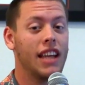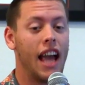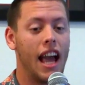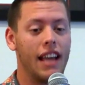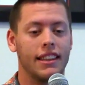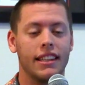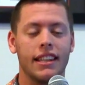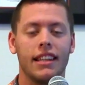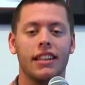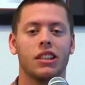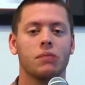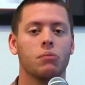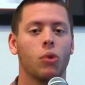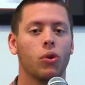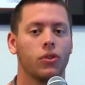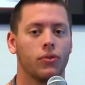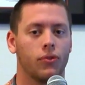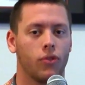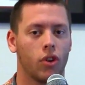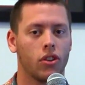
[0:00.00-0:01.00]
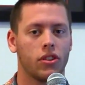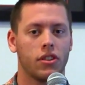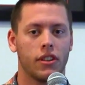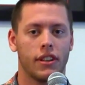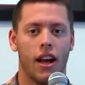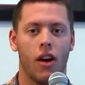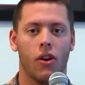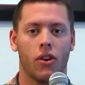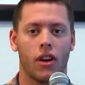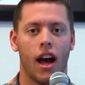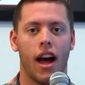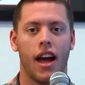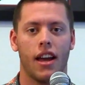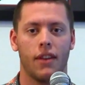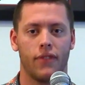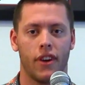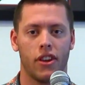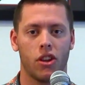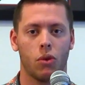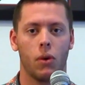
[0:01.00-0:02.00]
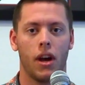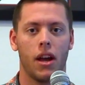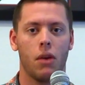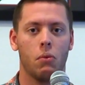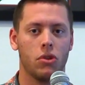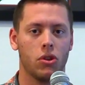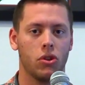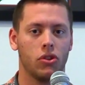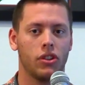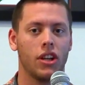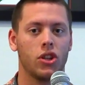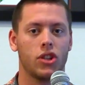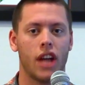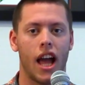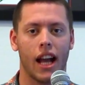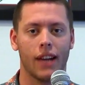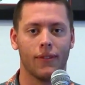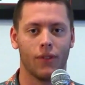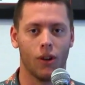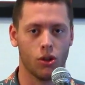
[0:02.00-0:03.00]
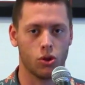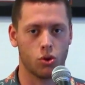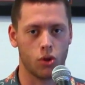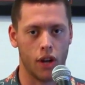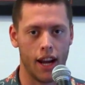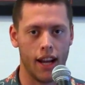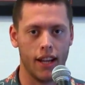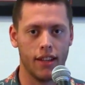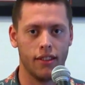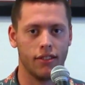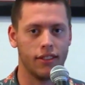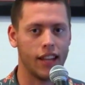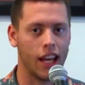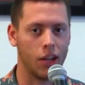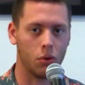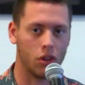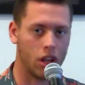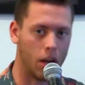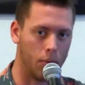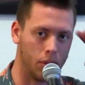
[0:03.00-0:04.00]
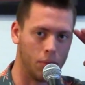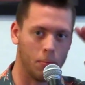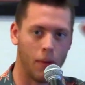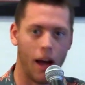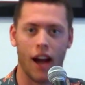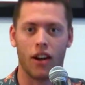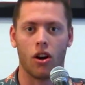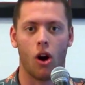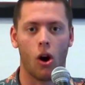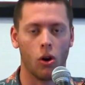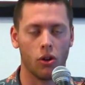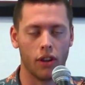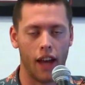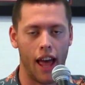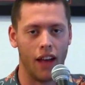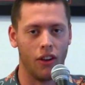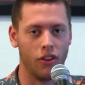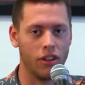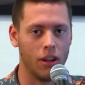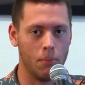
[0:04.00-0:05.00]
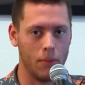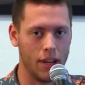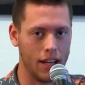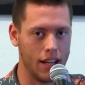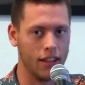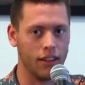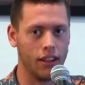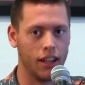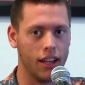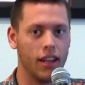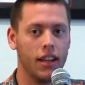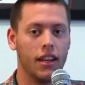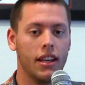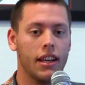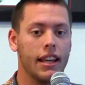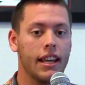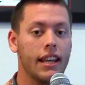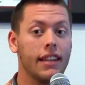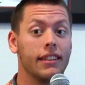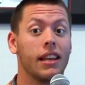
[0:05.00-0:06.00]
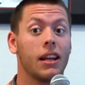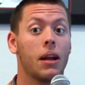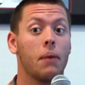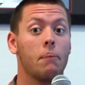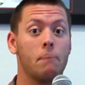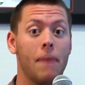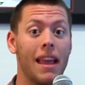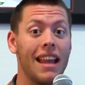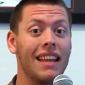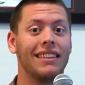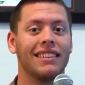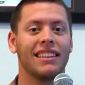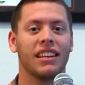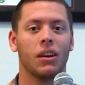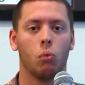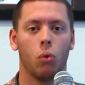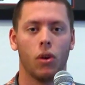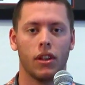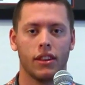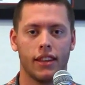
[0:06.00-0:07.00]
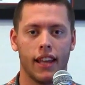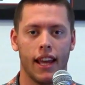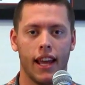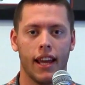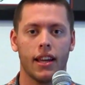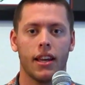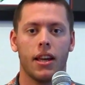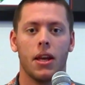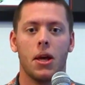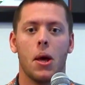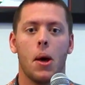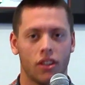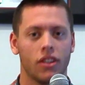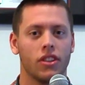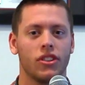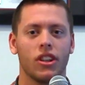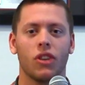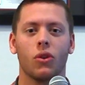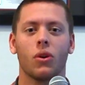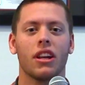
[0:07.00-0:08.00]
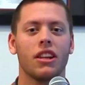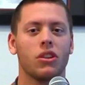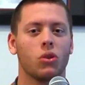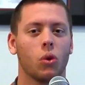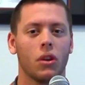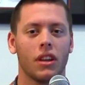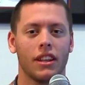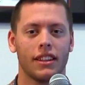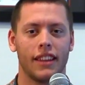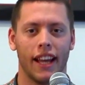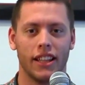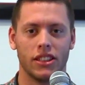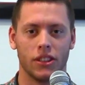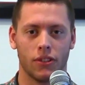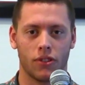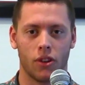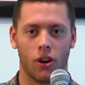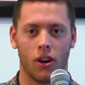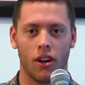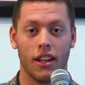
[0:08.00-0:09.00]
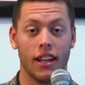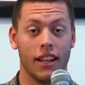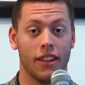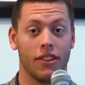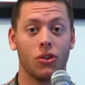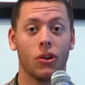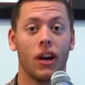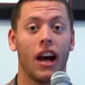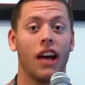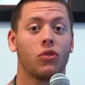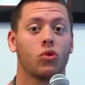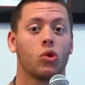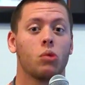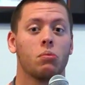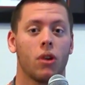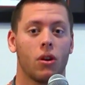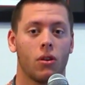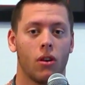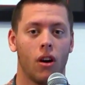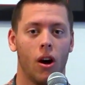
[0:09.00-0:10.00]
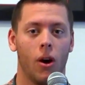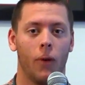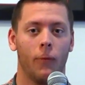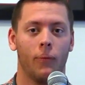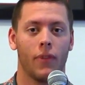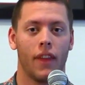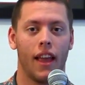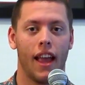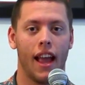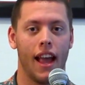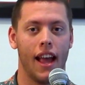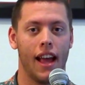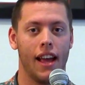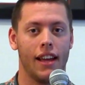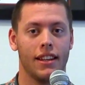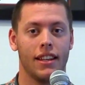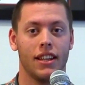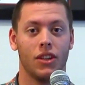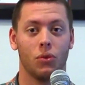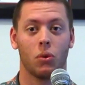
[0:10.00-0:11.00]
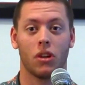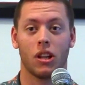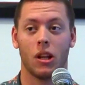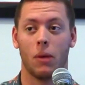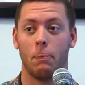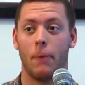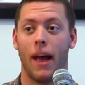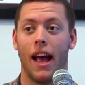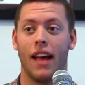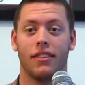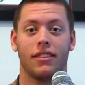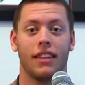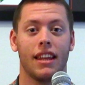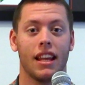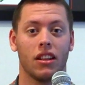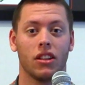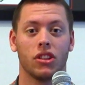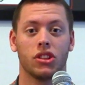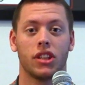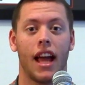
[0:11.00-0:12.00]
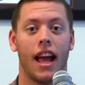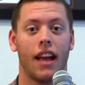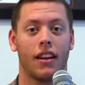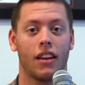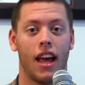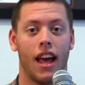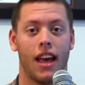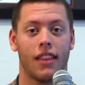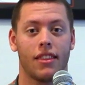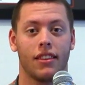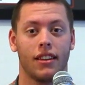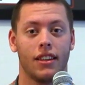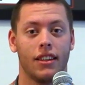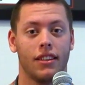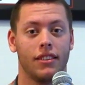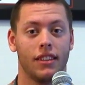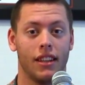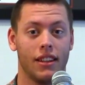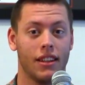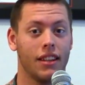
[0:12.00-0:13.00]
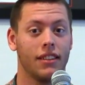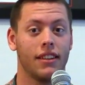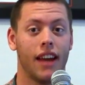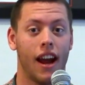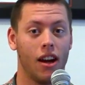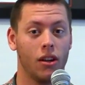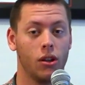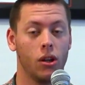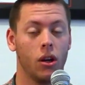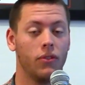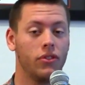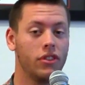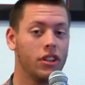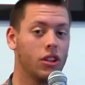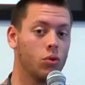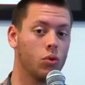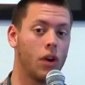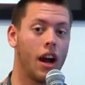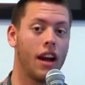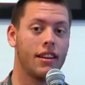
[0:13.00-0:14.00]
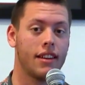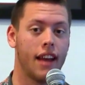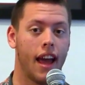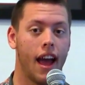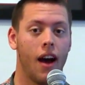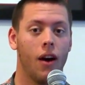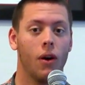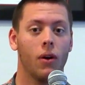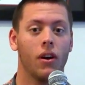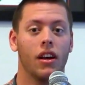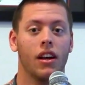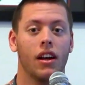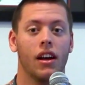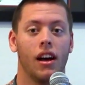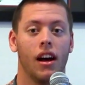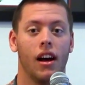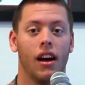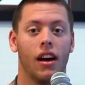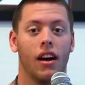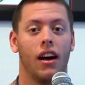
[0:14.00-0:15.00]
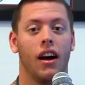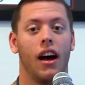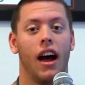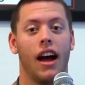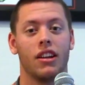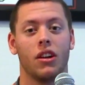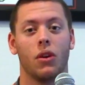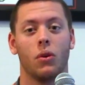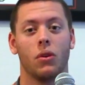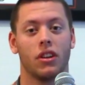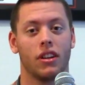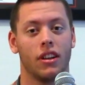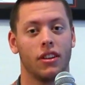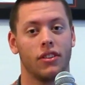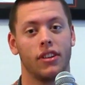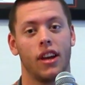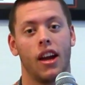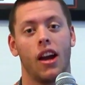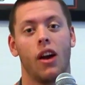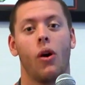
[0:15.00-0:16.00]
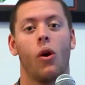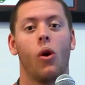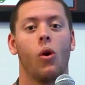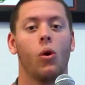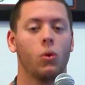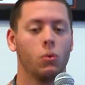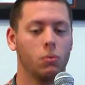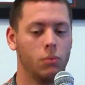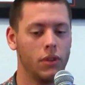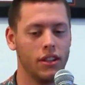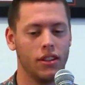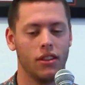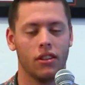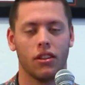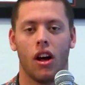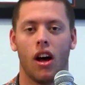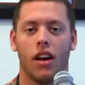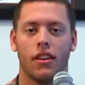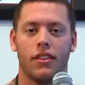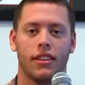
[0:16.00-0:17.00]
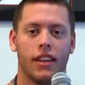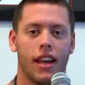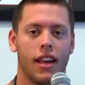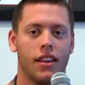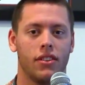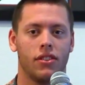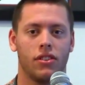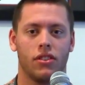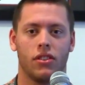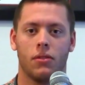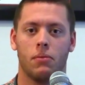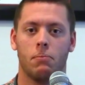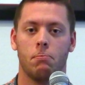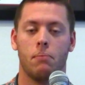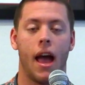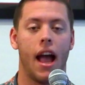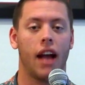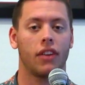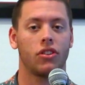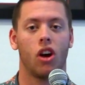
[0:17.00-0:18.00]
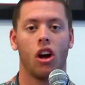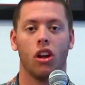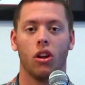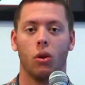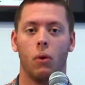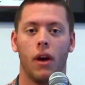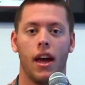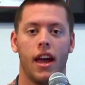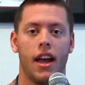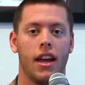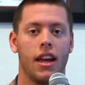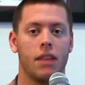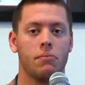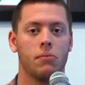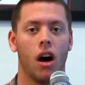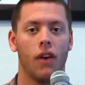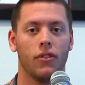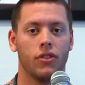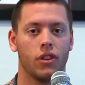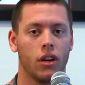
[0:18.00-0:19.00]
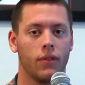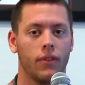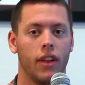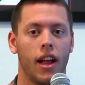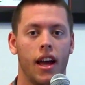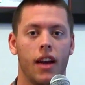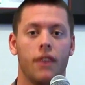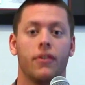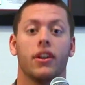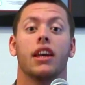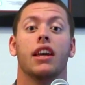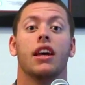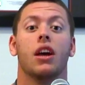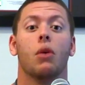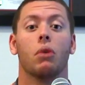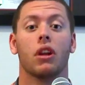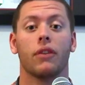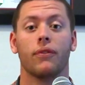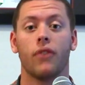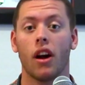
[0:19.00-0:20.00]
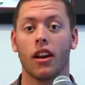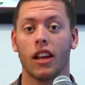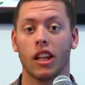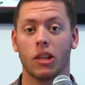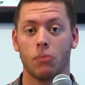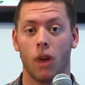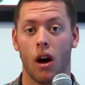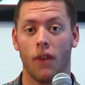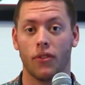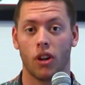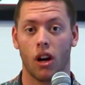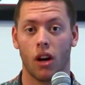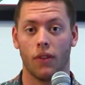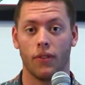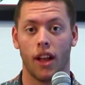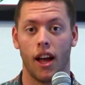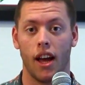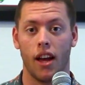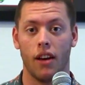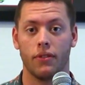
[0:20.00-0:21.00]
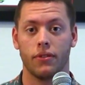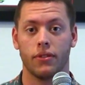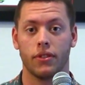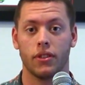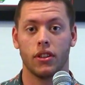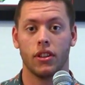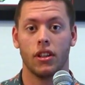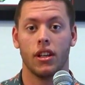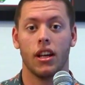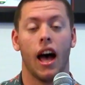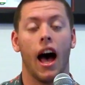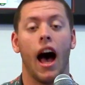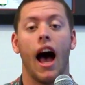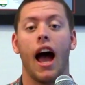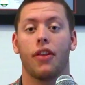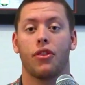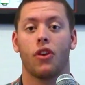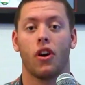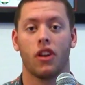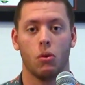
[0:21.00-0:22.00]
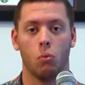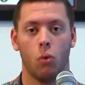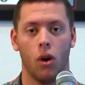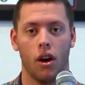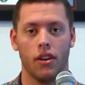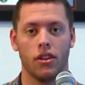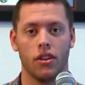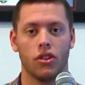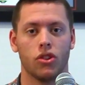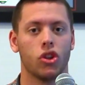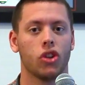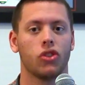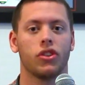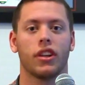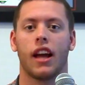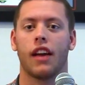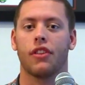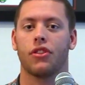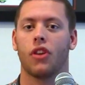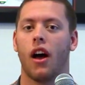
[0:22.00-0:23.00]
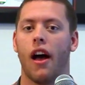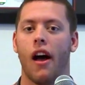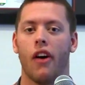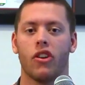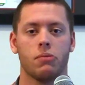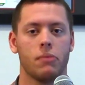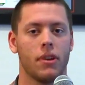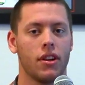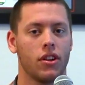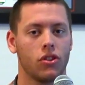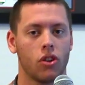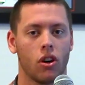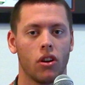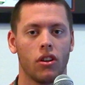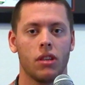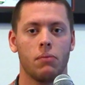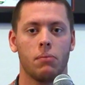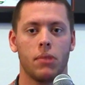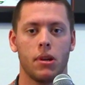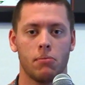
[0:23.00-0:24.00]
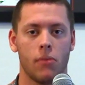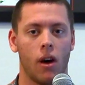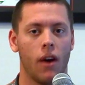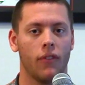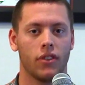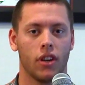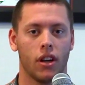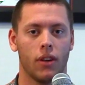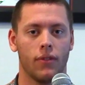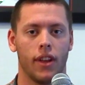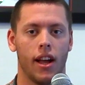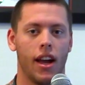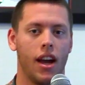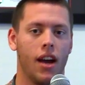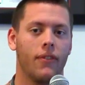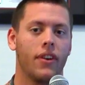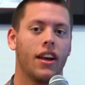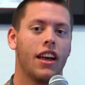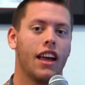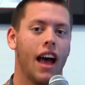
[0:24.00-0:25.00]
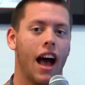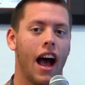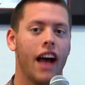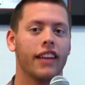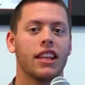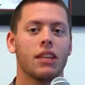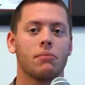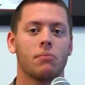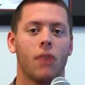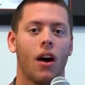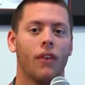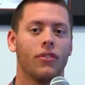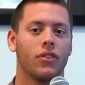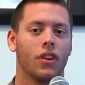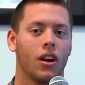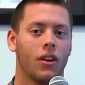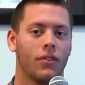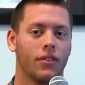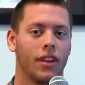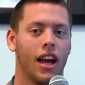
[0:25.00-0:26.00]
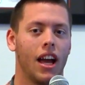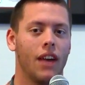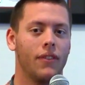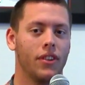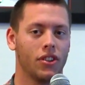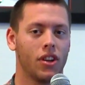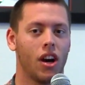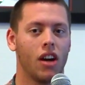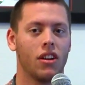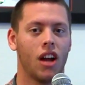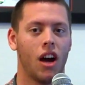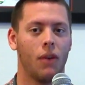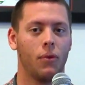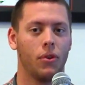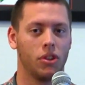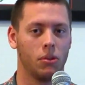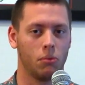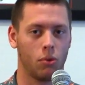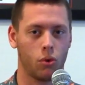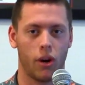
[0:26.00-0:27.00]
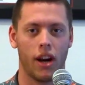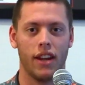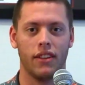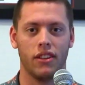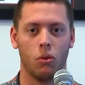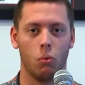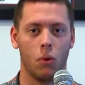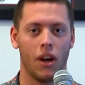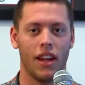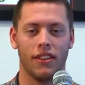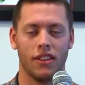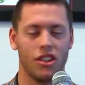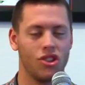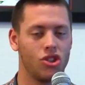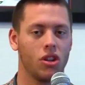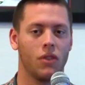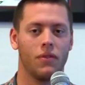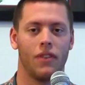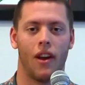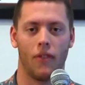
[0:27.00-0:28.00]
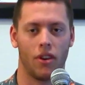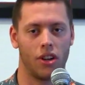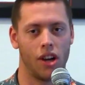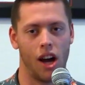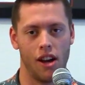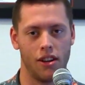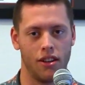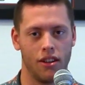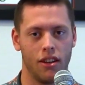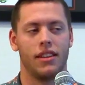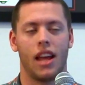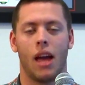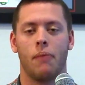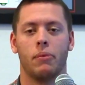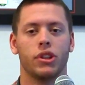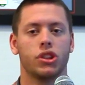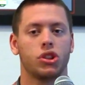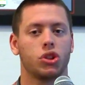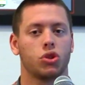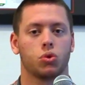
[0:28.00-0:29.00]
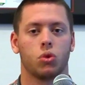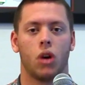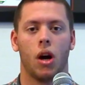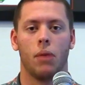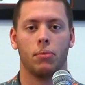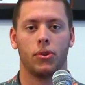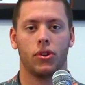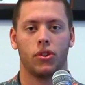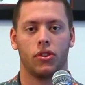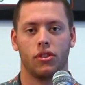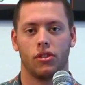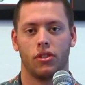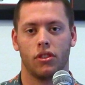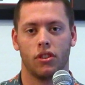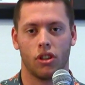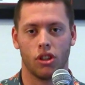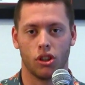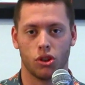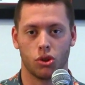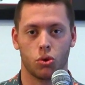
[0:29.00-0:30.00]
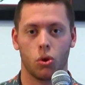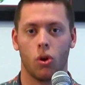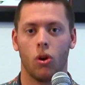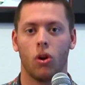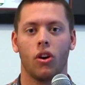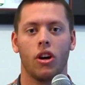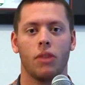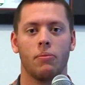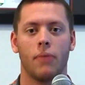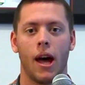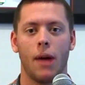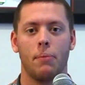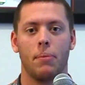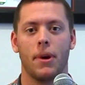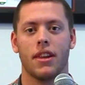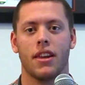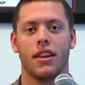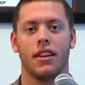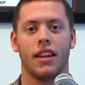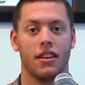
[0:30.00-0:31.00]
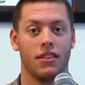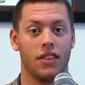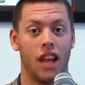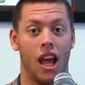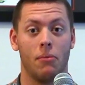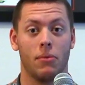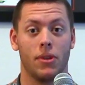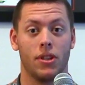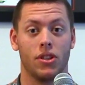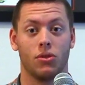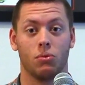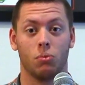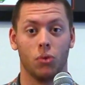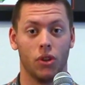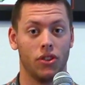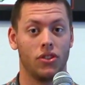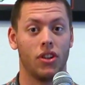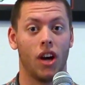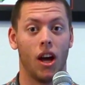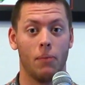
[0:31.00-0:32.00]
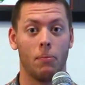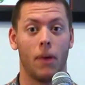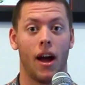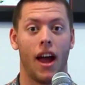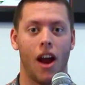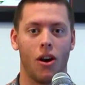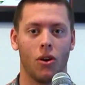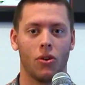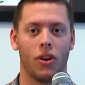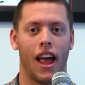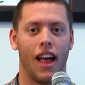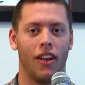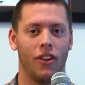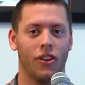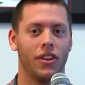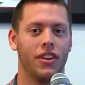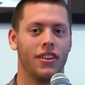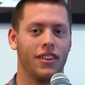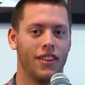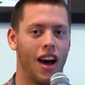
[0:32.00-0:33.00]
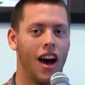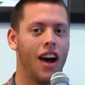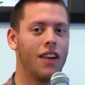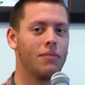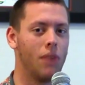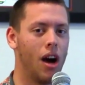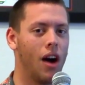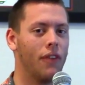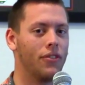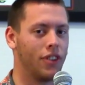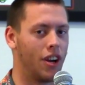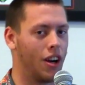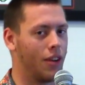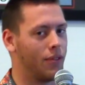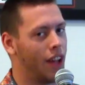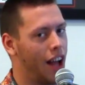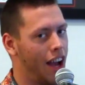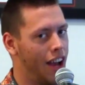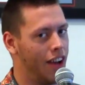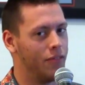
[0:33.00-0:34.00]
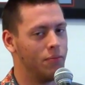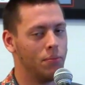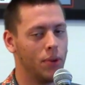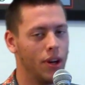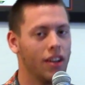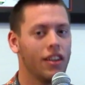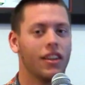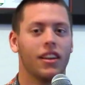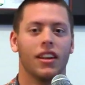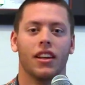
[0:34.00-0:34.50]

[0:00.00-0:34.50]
I think he's the most versatile guy in featherweight. When you say jack of all trades, that's what comes to mind. Arnold Allen immediately. He's not amazing at one thing. Considering he's only at the age of 30, he still has room to grow, and he's one of the best English athletes in the entire UFC right now. I know what you're going to say. Oh, he lost against Max Holloway and Movsar Evliev. When he fought against Movsar Evliev, I thought he won. Just like I thought Aljamain Sterling beat Movsar Evliev. I think Movsar Evliev has gotten off with some crazy wins he should have never gotten. Damage trumps control, in my opinion, and damage was done by Arnold Allen, not Movsar Evliev. But